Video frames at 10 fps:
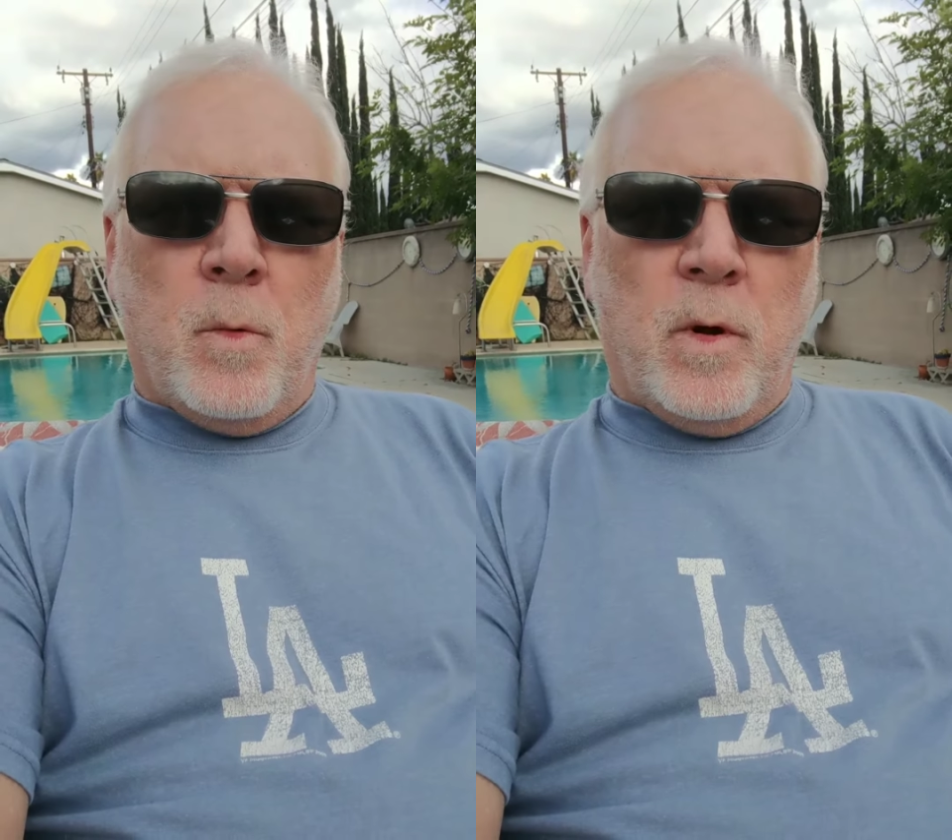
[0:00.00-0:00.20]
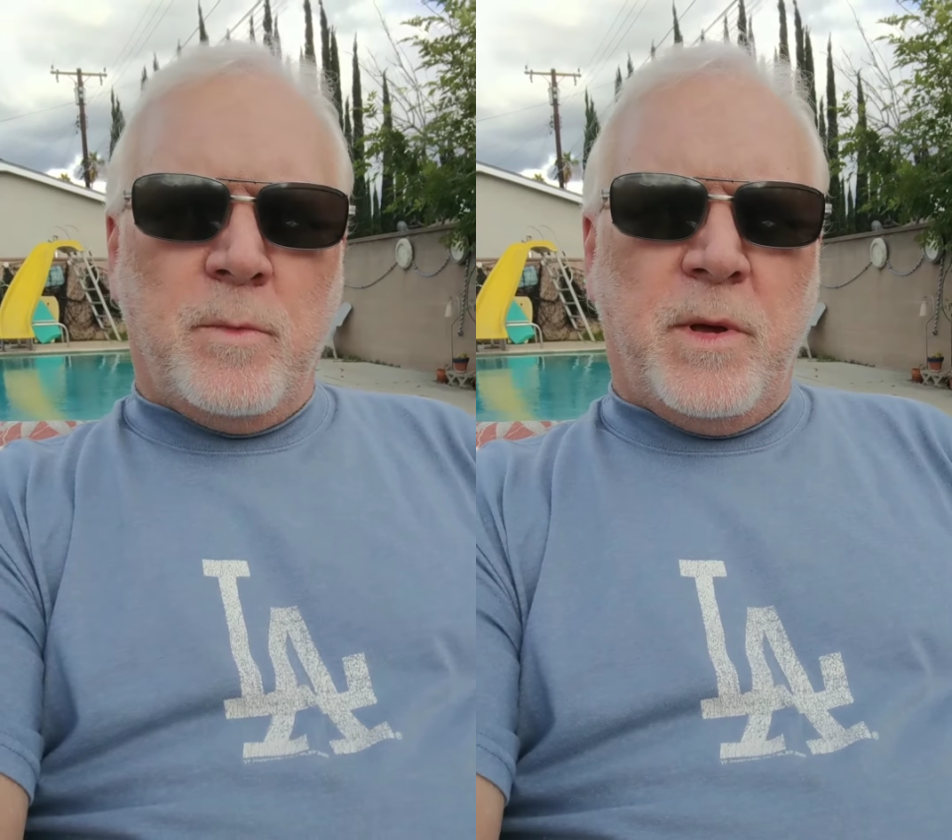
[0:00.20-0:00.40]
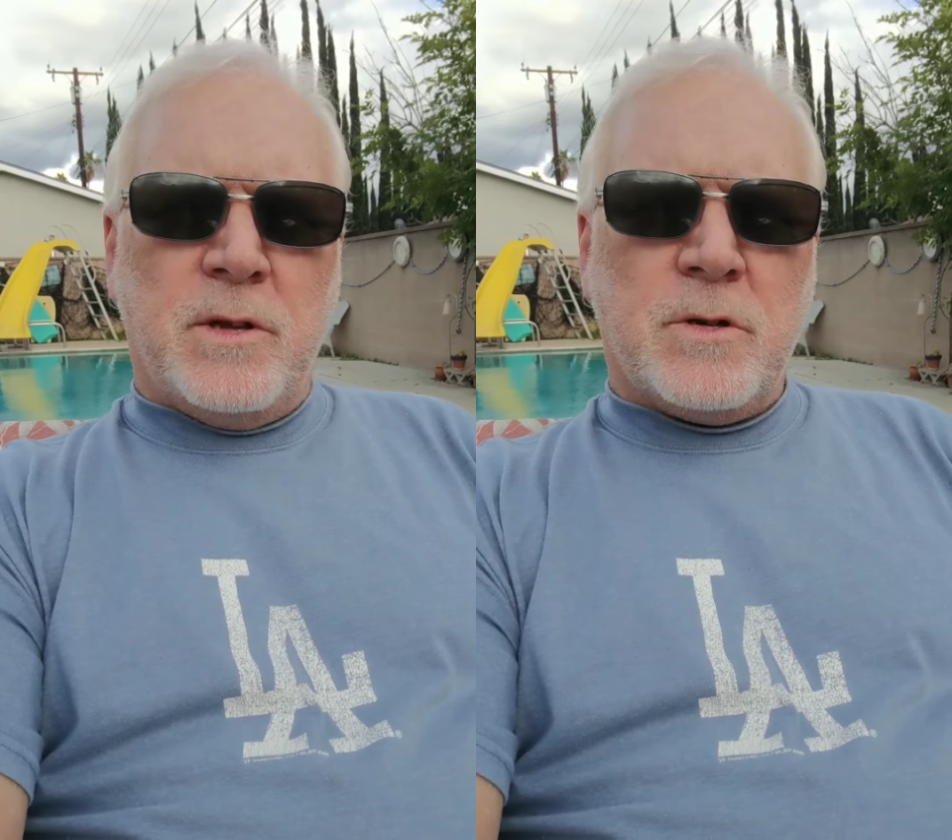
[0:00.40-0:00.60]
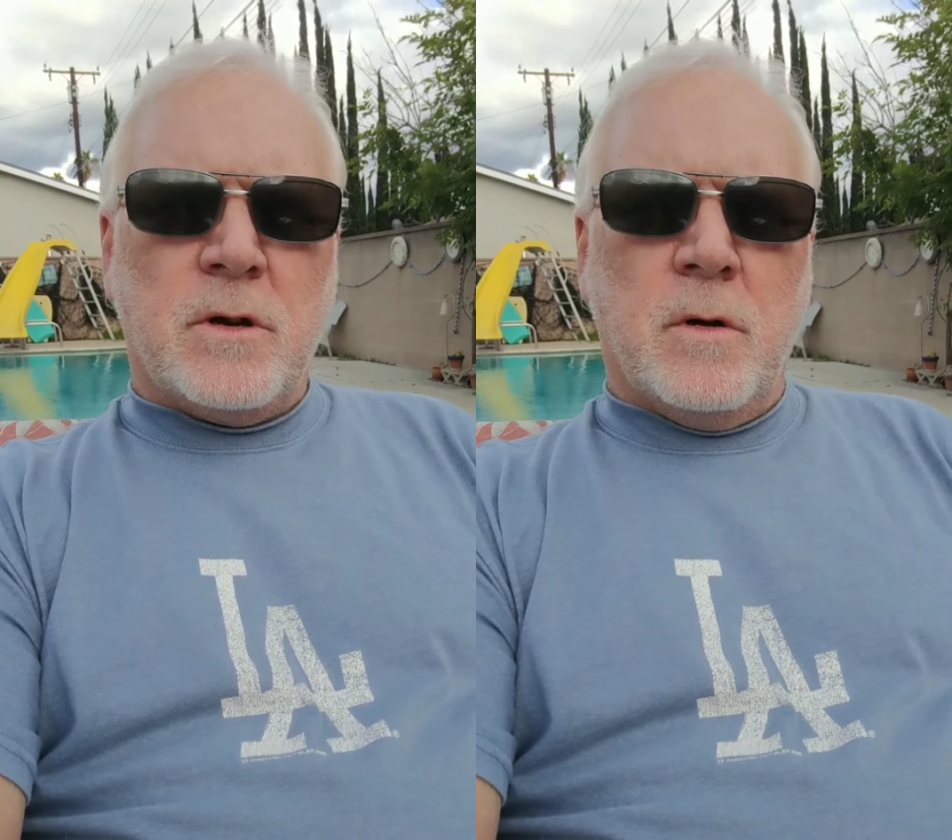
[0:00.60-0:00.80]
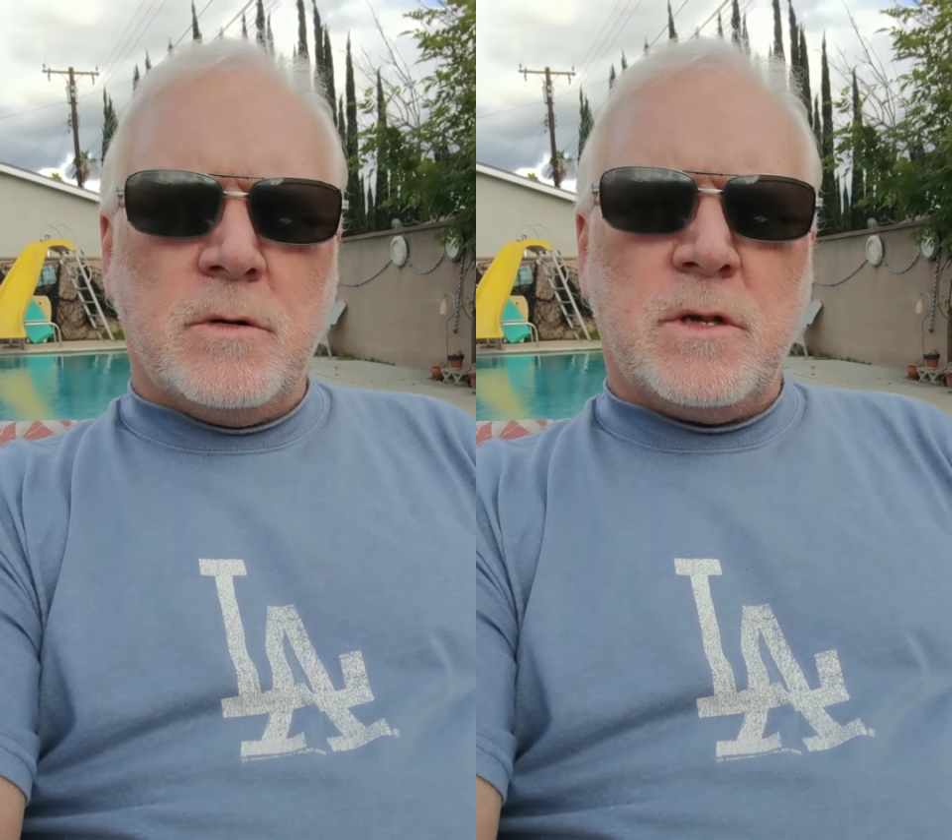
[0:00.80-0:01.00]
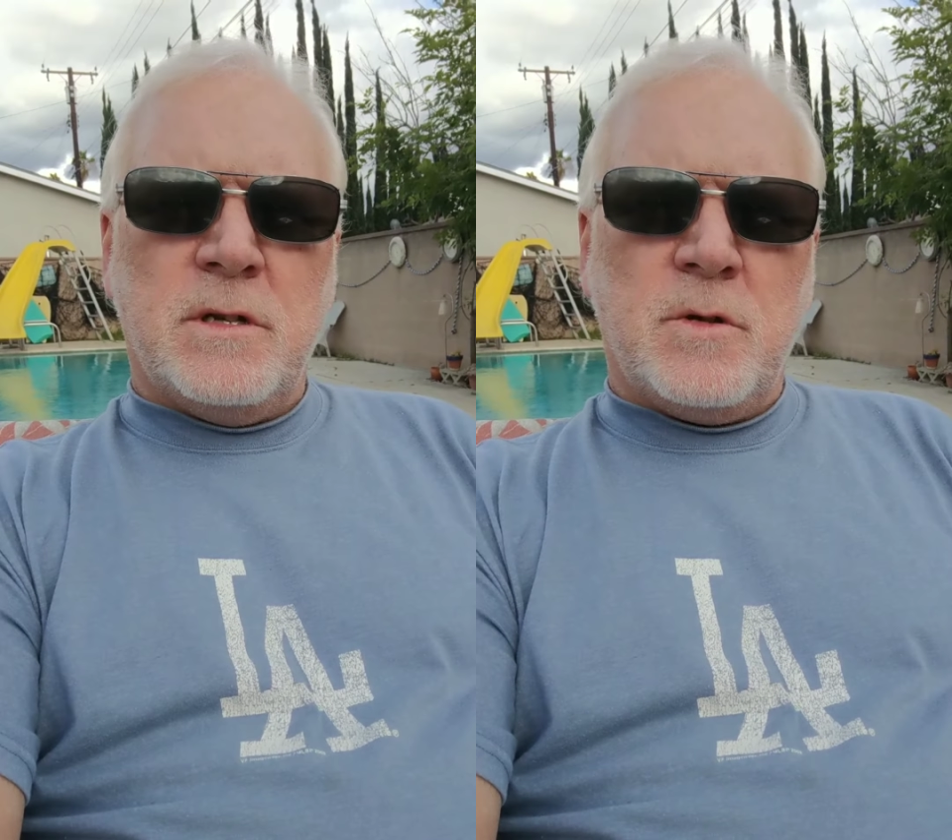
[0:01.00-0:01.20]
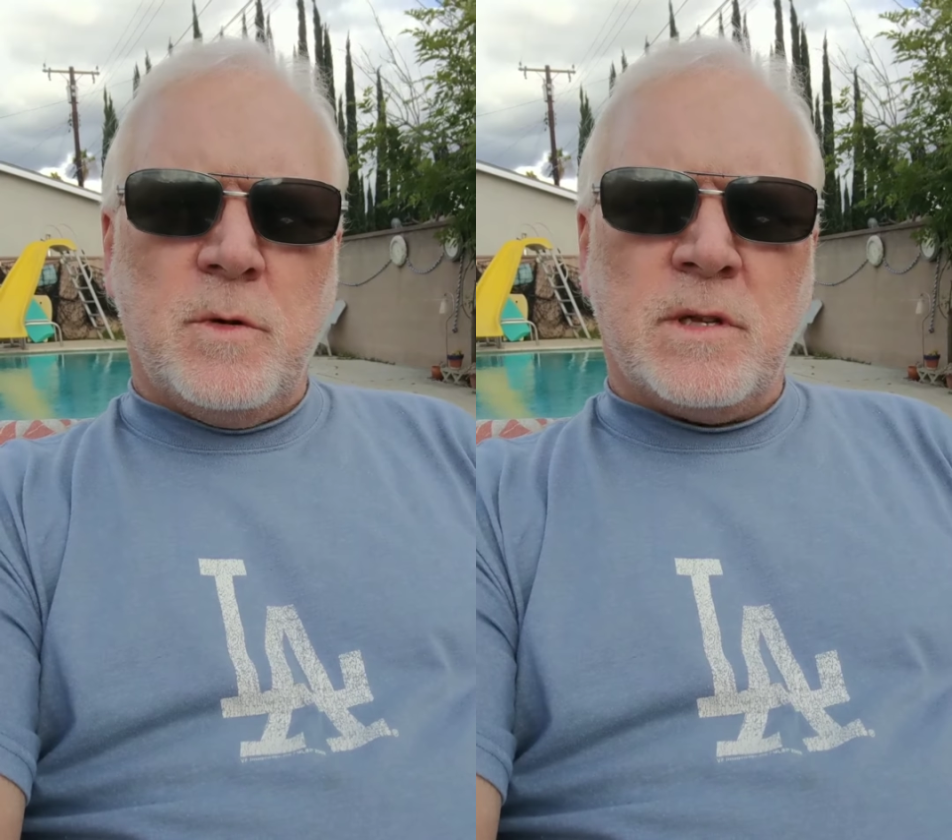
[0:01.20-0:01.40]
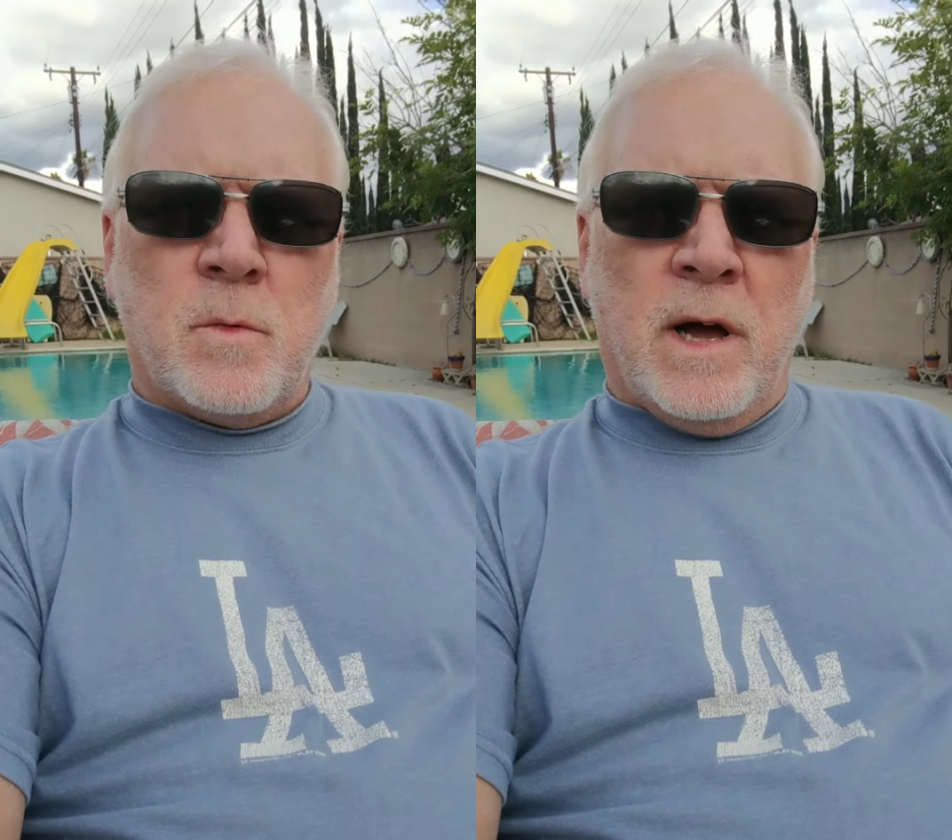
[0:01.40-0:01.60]
"when pitcher goes
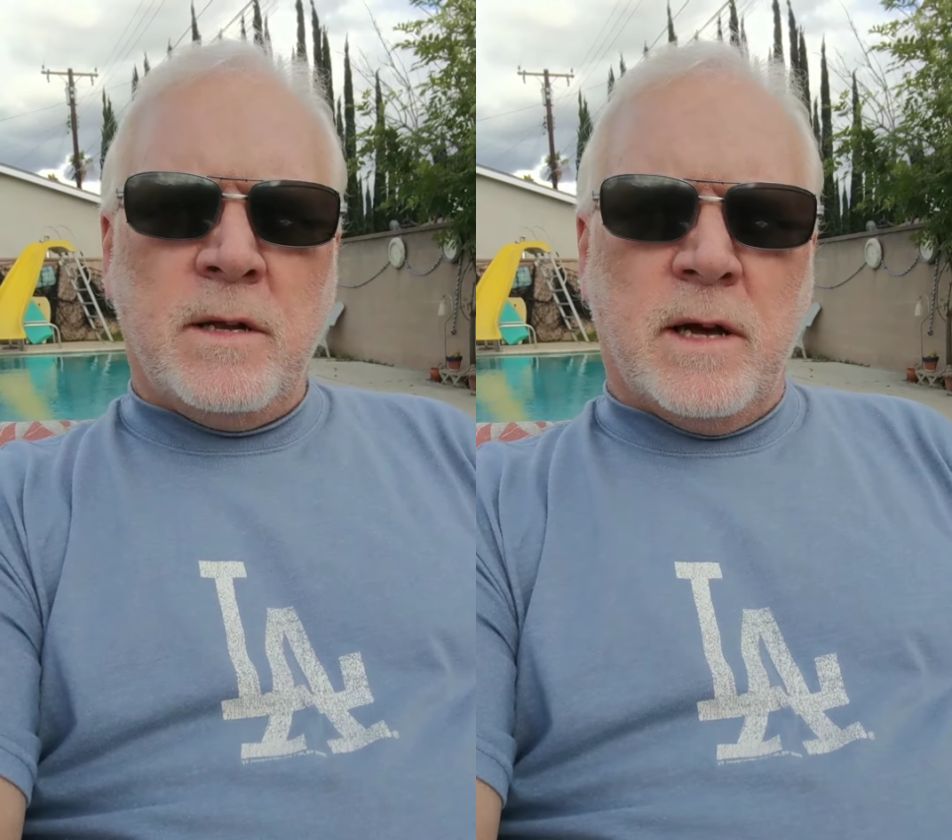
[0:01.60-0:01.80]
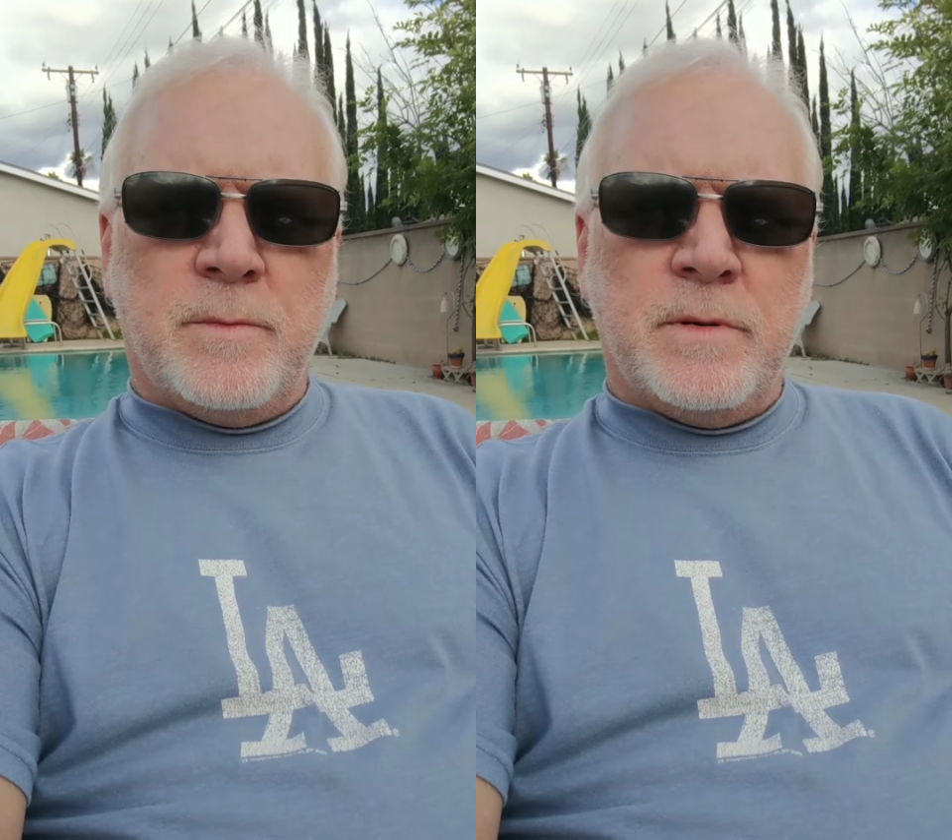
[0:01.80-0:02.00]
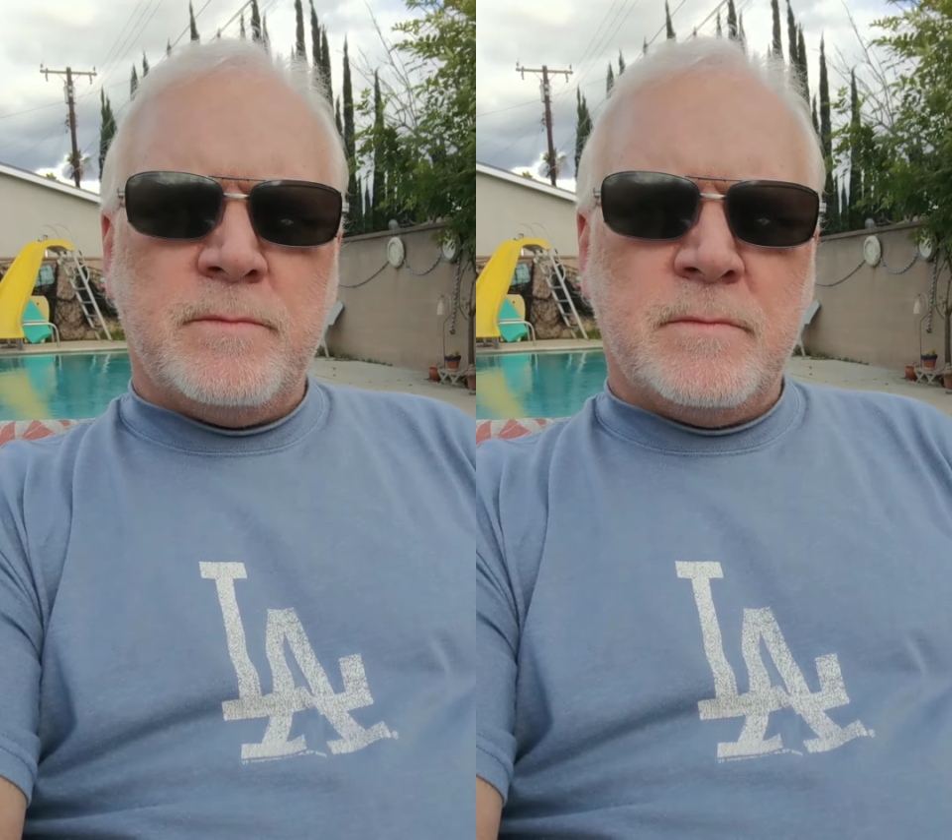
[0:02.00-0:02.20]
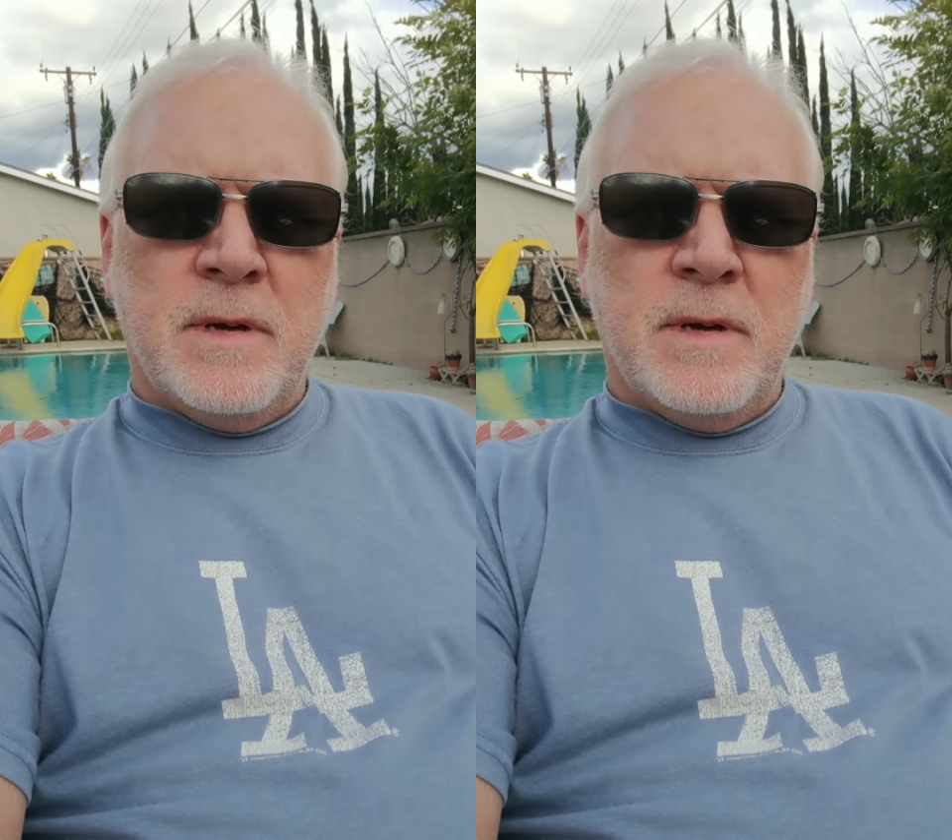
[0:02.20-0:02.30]
into his windup,